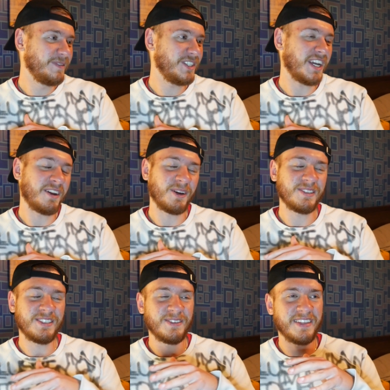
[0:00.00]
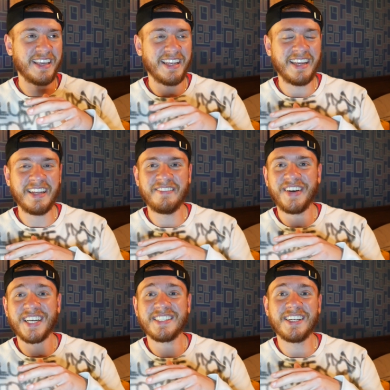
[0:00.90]
shout out to the Canadian
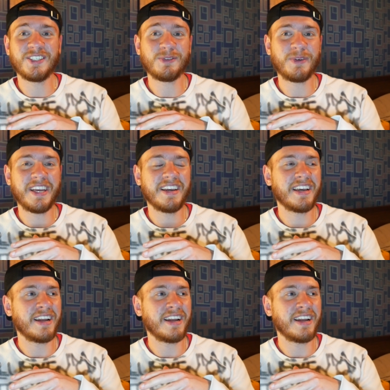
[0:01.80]
vaccination rate,